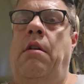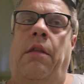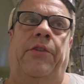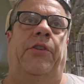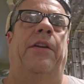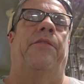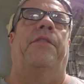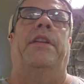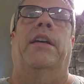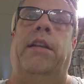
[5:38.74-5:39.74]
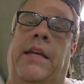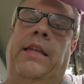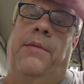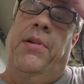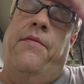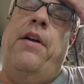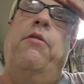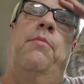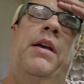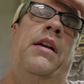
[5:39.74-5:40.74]
All the strainers are done in the purifier
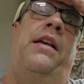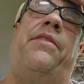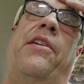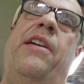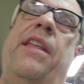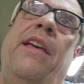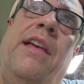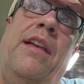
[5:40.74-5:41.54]
room. That's good.